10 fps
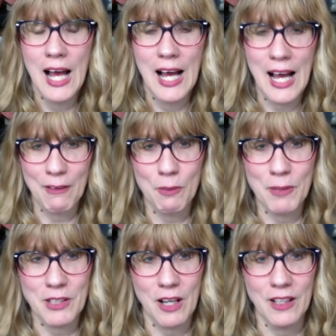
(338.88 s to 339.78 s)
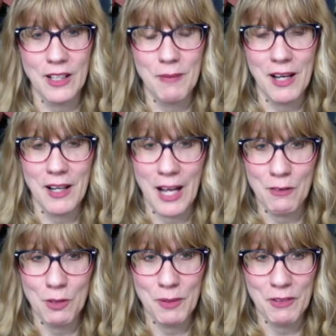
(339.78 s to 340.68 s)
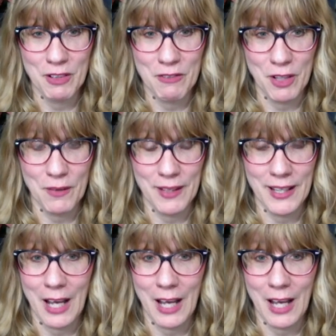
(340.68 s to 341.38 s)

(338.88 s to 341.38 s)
I will be talking about it. I will be reviewing it.